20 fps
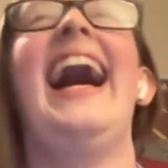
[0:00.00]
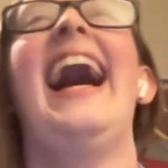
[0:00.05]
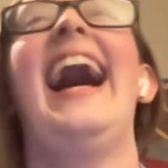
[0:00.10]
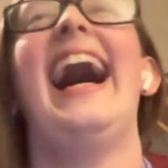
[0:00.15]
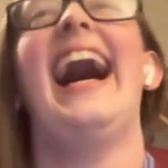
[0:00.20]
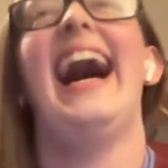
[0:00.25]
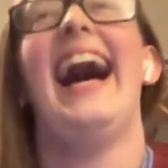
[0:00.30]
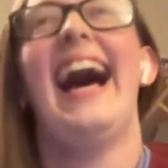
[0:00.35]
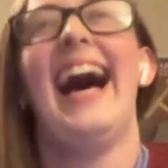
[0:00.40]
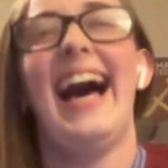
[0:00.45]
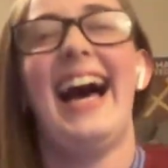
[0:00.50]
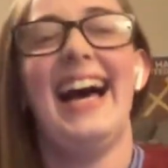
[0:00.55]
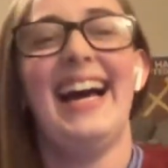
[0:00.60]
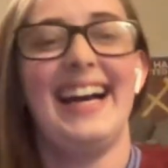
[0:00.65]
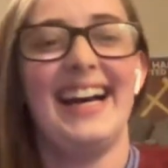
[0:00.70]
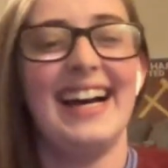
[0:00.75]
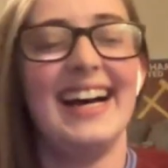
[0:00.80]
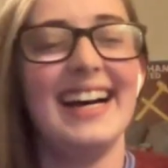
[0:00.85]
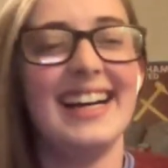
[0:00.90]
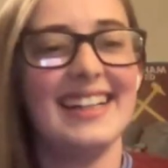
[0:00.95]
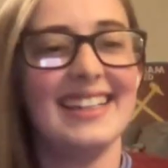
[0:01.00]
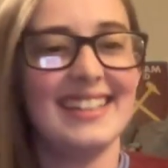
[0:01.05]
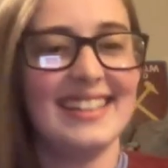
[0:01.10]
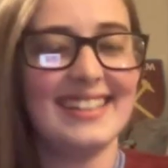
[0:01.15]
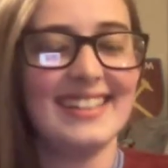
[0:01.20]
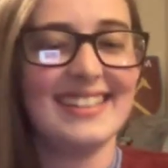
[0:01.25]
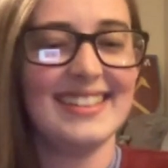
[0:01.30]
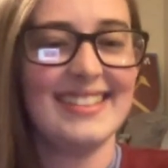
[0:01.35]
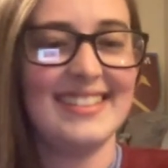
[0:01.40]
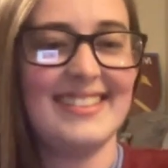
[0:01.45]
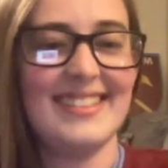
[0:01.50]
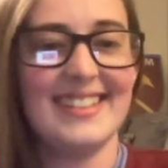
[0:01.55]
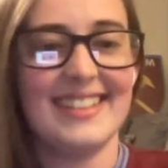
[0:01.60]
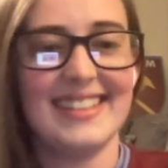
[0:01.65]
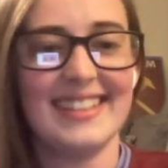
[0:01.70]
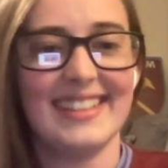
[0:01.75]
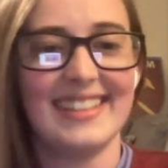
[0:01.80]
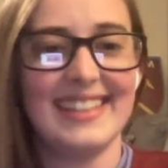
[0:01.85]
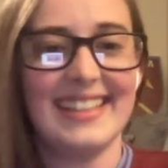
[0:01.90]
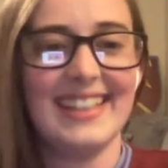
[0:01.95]

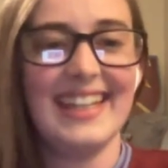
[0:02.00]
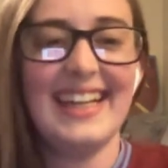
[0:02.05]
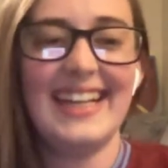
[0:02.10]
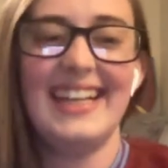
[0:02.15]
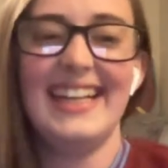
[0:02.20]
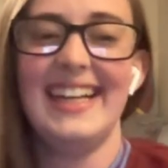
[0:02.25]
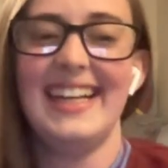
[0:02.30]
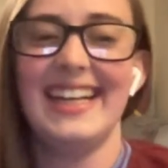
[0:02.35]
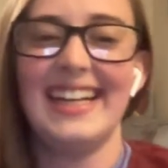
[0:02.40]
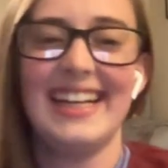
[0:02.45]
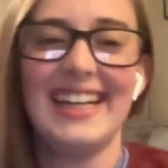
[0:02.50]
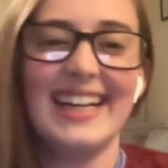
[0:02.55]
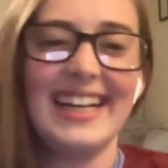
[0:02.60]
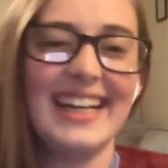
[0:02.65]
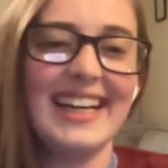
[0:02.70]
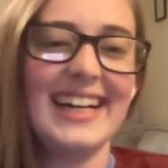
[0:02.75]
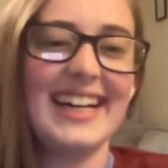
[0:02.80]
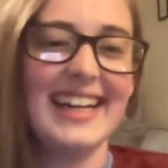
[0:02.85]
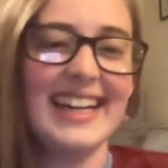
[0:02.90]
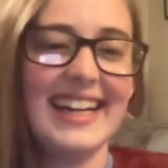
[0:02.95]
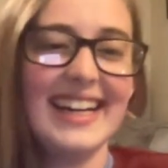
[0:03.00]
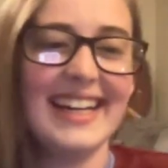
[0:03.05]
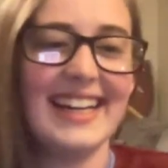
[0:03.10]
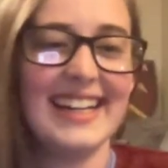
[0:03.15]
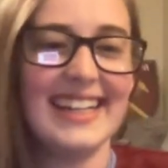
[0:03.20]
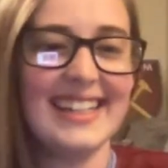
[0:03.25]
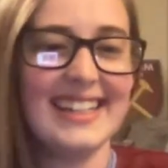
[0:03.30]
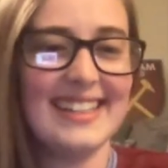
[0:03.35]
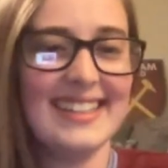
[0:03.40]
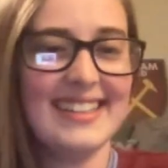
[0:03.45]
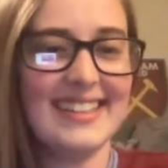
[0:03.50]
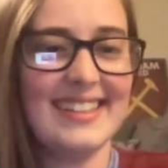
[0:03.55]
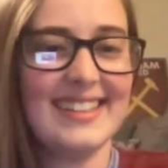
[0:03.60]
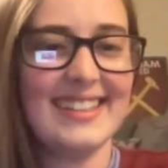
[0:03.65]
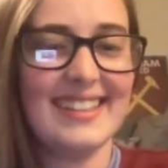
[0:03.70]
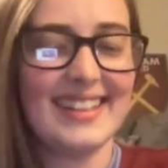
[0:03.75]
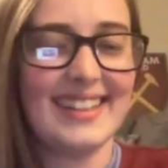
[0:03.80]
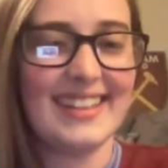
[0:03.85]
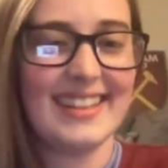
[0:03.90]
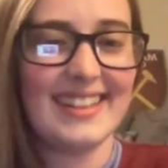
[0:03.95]

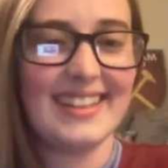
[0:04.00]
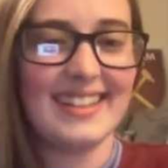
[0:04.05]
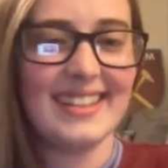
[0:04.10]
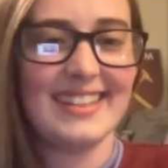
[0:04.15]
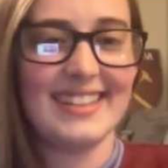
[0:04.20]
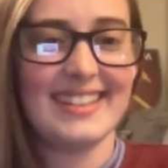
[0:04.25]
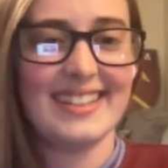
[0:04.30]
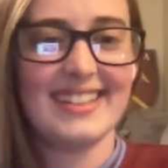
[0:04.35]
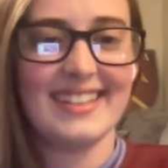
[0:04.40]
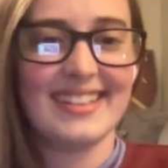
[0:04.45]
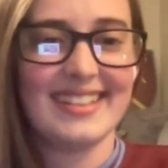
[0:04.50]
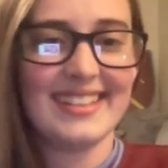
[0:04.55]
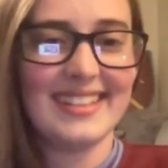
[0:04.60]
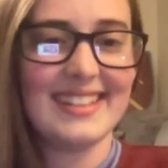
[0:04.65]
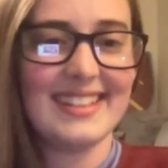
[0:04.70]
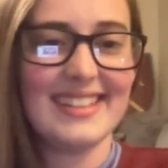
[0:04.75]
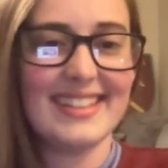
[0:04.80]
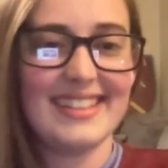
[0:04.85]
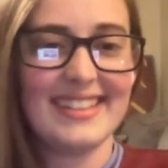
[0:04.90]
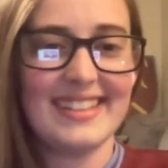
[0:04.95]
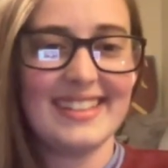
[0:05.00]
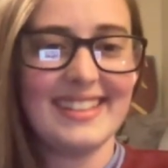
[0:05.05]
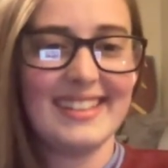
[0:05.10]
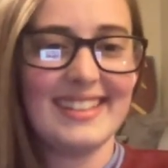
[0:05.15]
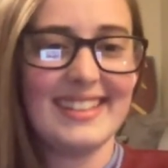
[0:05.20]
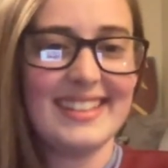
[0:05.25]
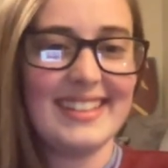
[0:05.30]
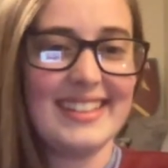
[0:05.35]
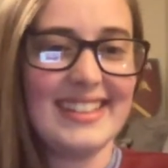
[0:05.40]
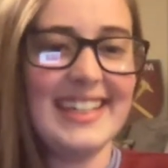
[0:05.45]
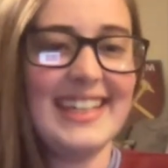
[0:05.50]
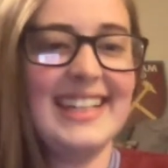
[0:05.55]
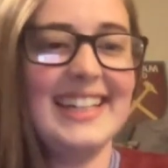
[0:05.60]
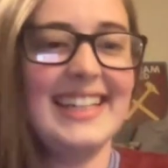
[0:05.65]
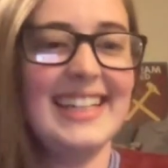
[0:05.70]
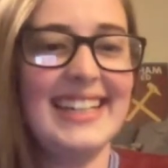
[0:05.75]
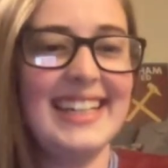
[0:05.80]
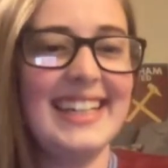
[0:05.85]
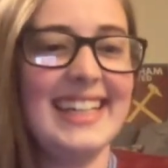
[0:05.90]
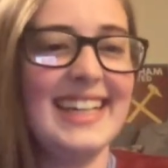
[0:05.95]

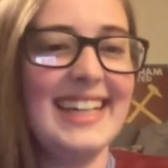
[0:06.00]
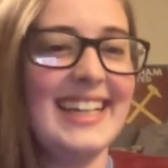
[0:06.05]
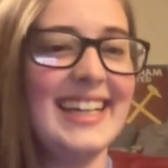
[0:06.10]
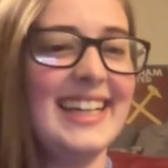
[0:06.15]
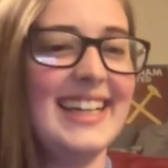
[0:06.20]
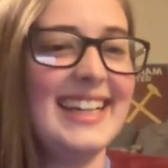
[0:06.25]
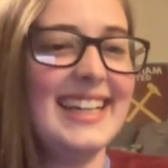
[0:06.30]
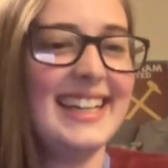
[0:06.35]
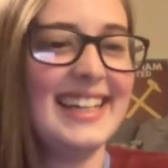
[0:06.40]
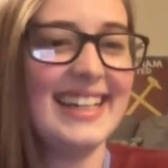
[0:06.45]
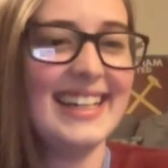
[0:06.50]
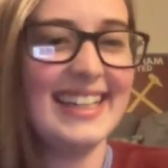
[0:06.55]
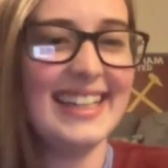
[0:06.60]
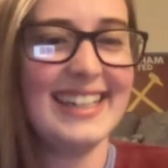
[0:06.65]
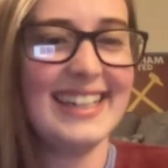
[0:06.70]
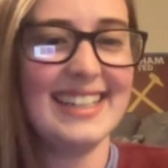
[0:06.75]
(silent)